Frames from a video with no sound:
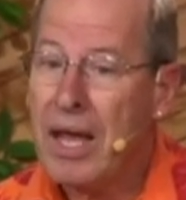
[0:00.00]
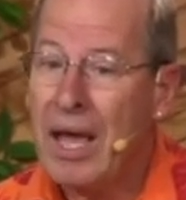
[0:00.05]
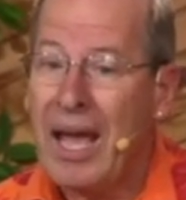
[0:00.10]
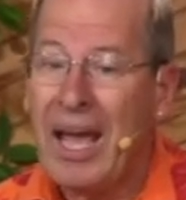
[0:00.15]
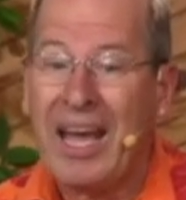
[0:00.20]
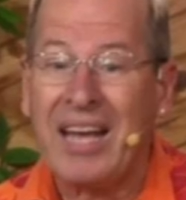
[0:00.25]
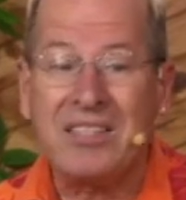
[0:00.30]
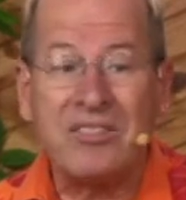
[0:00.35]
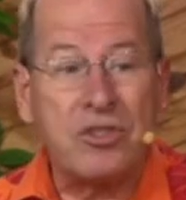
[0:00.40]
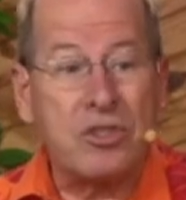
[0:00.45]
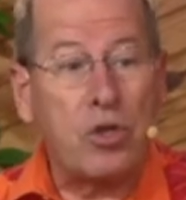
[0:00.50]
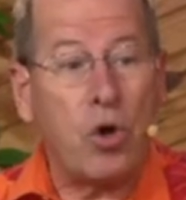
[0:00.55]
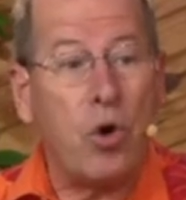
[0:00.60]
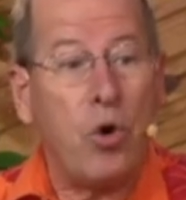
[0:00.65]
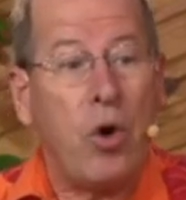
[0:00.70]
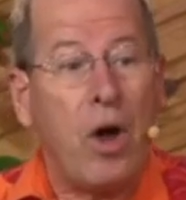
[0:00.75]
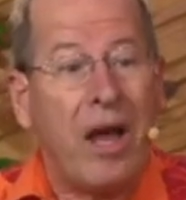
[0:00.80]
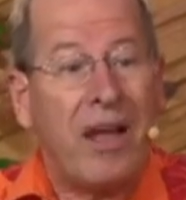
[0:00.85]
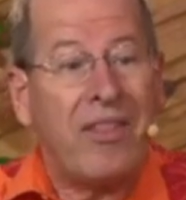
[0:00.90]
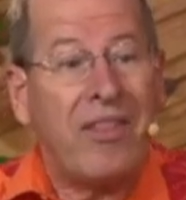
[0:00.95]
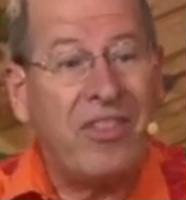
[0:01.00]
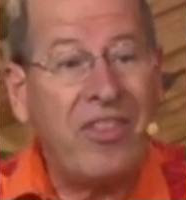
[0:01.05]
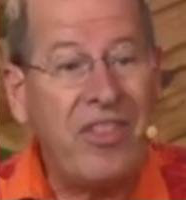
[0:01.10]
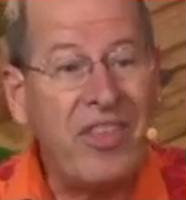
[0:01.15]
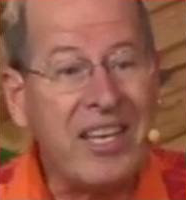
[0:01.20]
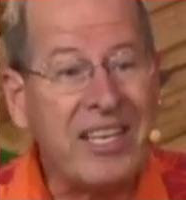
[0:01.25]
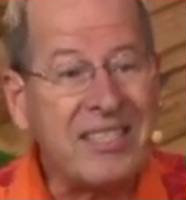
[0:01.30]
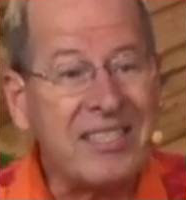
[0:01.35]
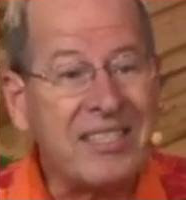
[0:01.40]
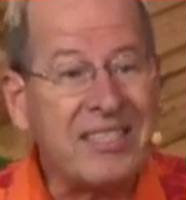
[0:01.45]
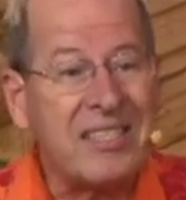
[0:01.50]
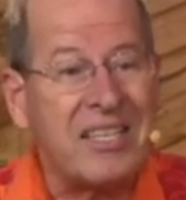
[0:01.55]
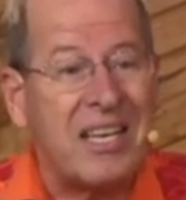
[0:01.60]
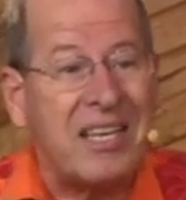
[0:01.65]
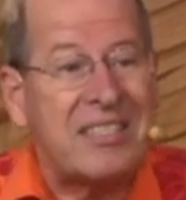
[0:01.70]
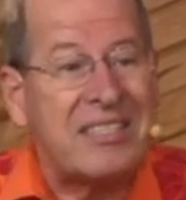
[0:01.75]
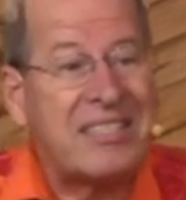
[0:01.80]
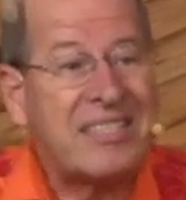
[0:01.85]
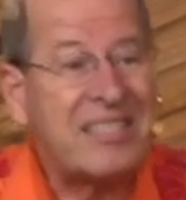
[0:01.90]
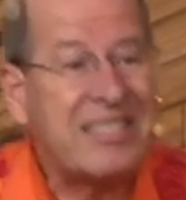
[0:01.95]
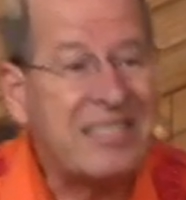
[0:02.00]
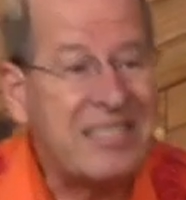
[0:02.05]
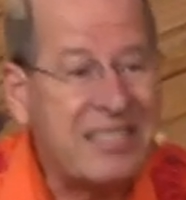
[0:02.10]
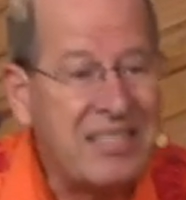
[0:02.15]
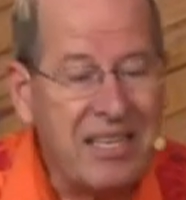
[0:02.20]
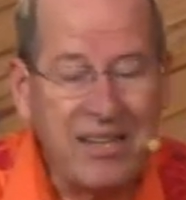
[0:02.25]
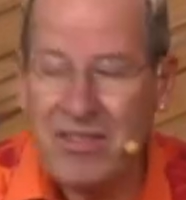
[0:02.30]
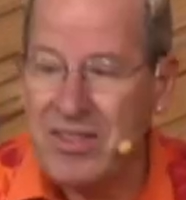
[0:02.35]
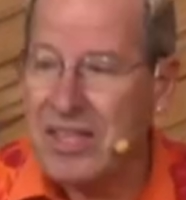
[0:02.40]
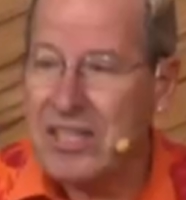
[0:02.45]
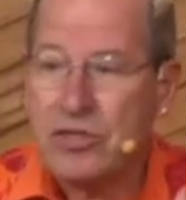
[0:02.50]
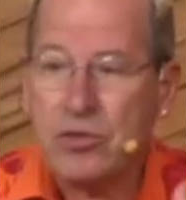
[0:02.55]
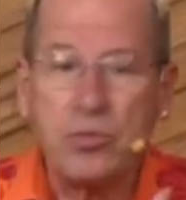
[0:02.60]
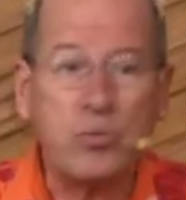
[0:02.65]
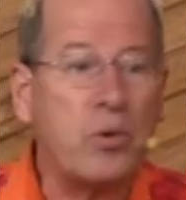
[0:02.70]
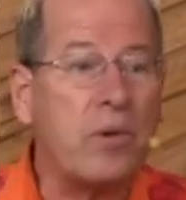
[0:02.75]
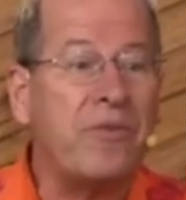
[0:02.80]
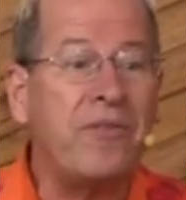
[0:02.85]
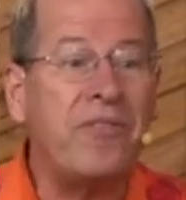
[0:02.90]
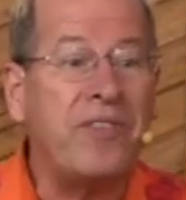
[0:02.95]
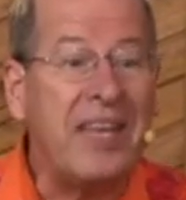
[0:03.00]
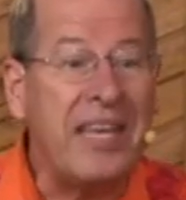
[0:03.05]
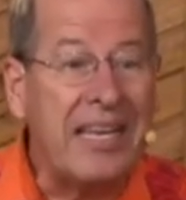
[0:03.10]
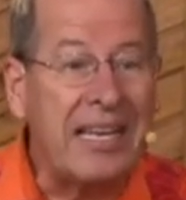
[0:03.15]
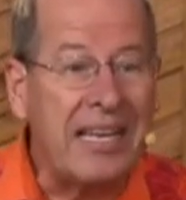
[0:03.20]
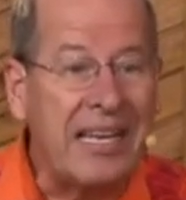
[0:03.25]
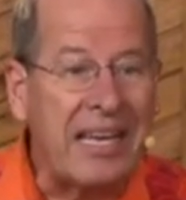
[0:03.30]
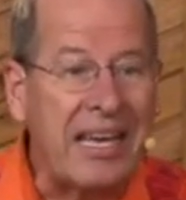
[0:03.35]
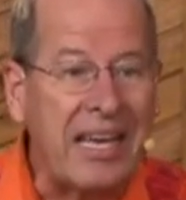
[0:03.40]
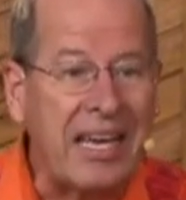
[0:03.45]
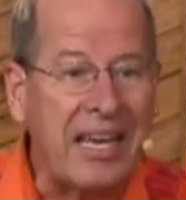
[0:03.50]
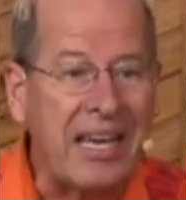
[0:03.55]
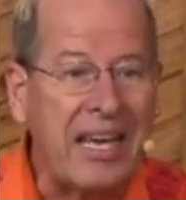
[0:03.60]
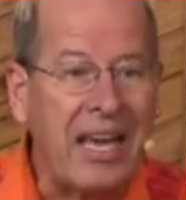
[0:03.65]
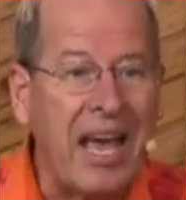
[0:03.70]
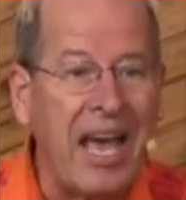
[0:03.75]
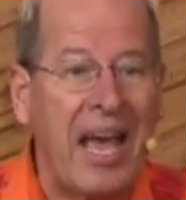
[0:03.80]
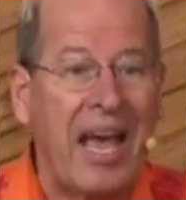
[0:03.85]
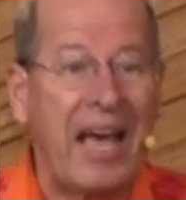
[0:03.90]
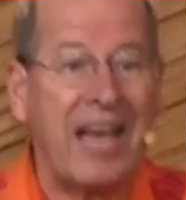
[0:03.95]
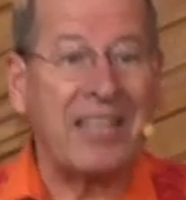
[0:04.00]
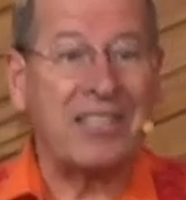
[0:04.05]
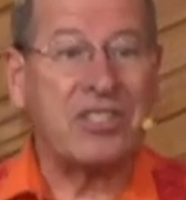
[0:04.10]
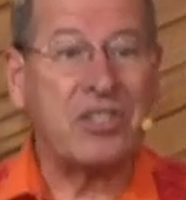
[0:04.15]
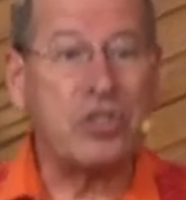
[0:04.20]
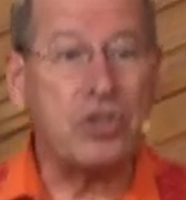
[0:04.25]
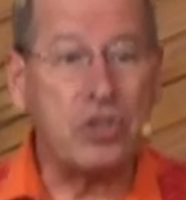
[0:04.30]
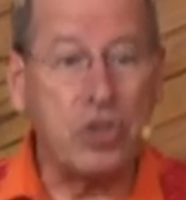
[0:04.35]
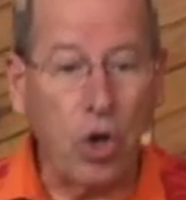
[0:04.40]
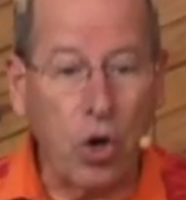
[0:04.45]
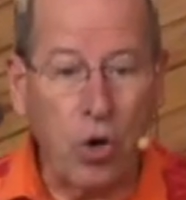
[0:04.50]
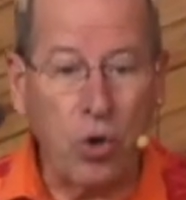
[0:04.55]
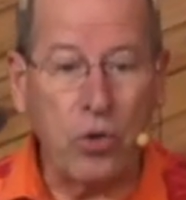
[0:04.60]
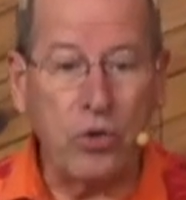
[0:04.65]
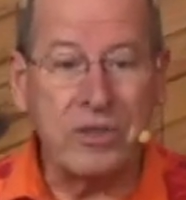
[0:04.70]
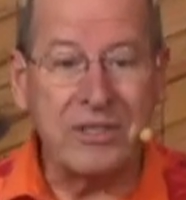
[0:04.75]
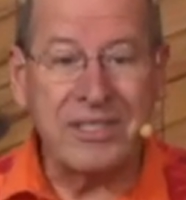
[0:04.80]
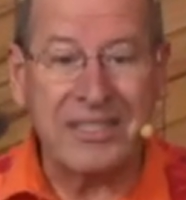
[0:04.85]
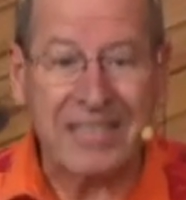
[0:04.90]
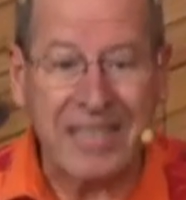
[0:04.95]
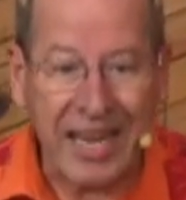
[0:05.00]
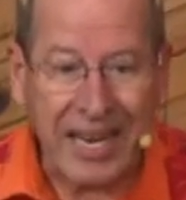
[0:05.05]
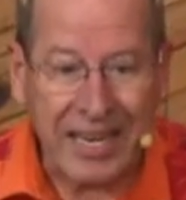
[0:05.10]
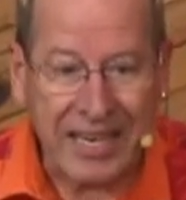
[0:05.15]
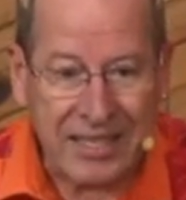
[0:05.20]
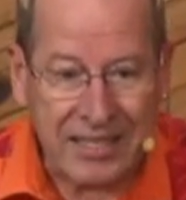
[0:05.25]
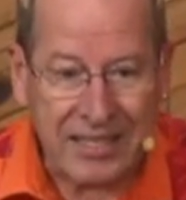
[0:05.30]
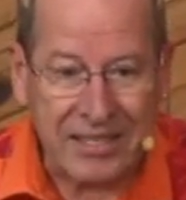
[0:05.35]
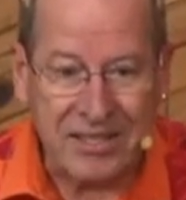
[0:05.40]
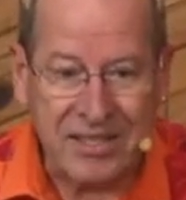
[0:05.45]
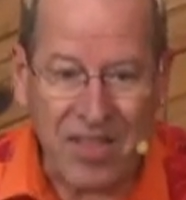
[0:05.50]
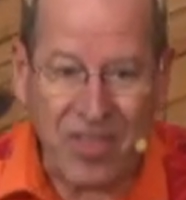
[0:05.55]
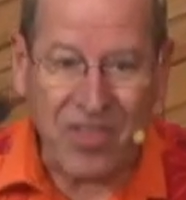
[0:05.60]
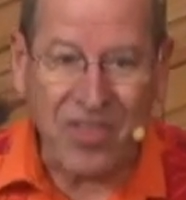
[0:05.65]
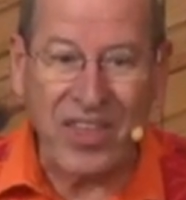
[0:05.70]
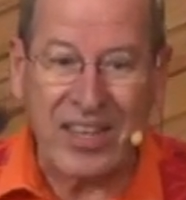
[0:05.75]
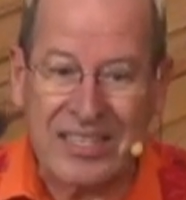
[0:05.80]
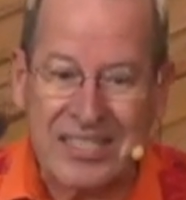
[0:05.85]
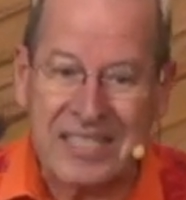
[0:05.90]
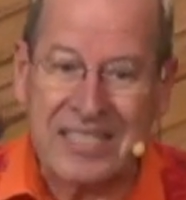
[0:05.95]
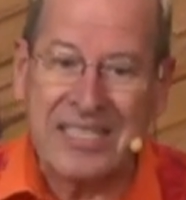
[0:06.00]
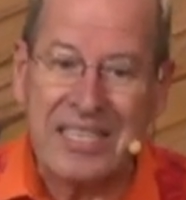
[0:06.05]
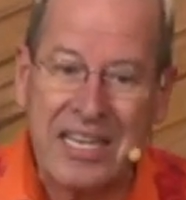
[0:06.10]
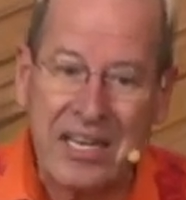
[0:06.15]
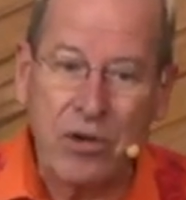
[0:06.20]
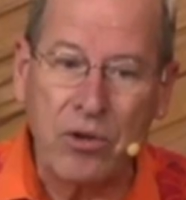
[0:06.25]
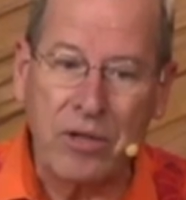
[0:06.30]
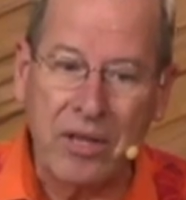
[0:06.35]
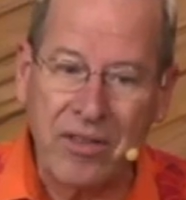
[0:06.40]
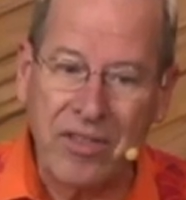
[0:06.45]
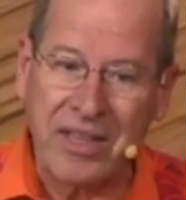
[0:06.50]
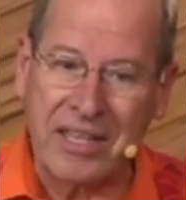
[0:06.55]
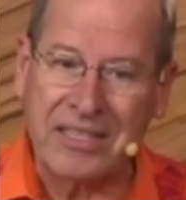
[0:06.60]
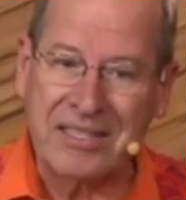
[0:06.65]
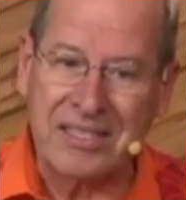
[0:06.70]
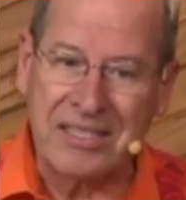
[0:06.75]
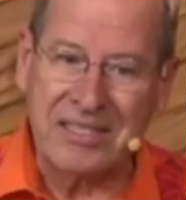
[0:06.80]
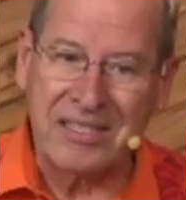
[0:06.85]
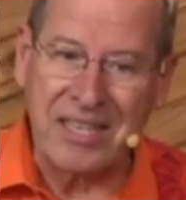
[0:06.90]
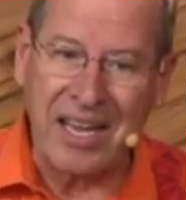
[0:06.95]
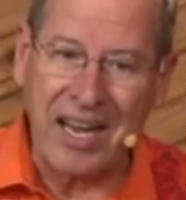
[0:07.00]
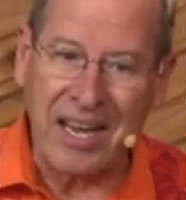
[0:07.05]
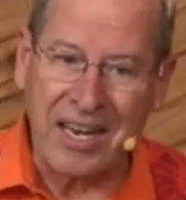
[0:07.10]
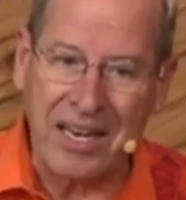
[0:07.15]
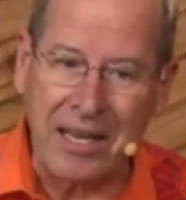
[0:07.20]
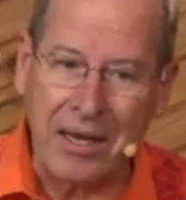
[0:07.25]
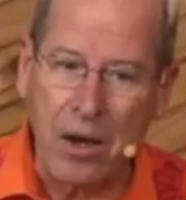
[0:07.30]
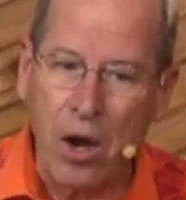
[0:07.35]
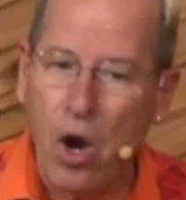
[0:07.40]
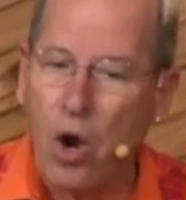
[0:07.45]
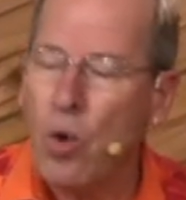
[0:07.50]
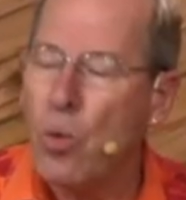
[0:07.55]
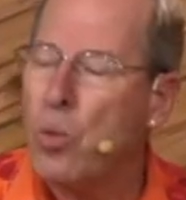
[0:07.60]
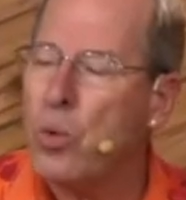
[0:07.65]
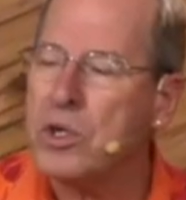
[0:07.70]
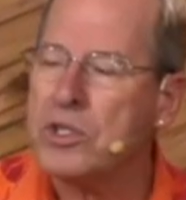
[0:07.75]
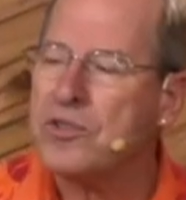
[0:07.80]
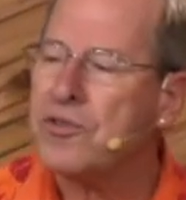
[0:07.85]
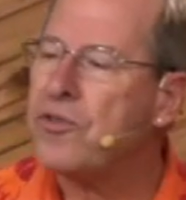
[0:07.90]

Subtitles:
And so this revealing has told scientists that this Neolithic society was